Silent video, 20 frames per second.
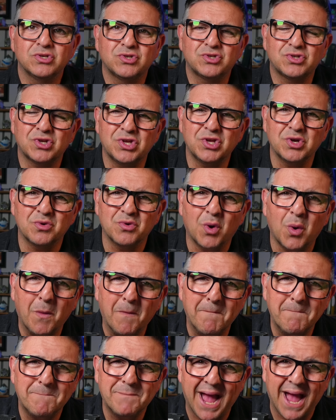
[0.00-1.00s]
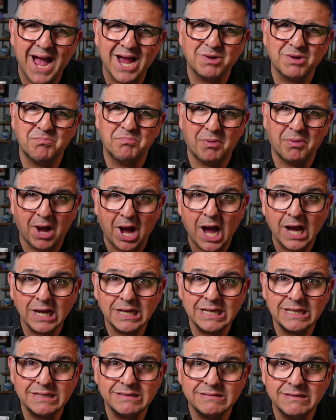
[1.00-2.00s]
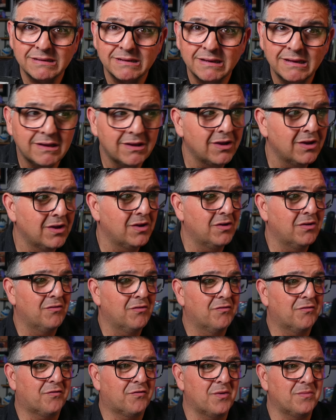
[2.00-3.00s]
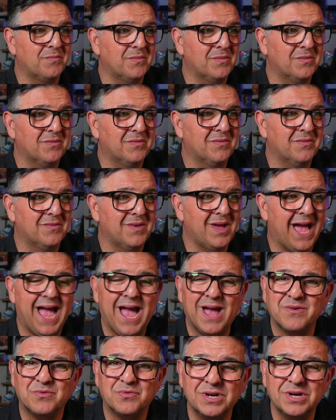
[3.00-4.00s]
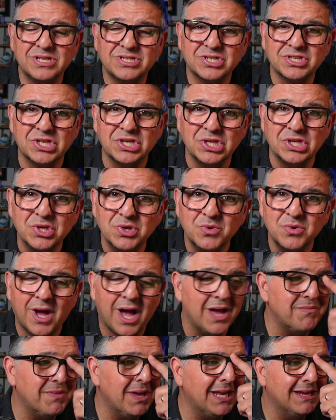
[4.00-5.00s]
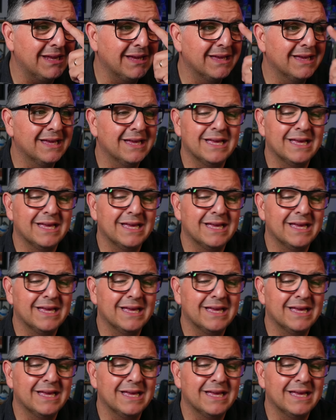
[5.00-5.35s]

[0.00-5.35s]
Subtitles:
to your own back pocket from at-risk youth? I mean,